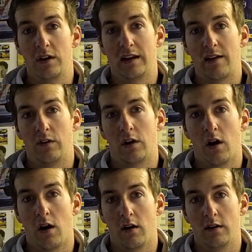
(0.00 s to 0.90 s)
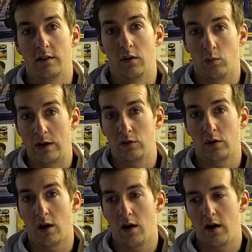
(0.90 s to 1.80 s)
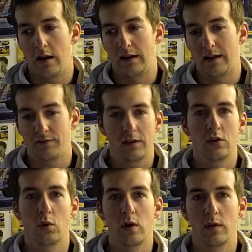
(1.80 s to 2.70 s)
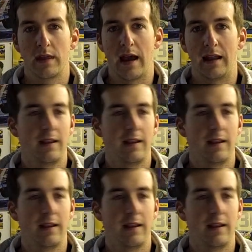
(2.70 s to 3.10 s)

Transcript: you can have in a car is in a rental car, and I definitely agree with that.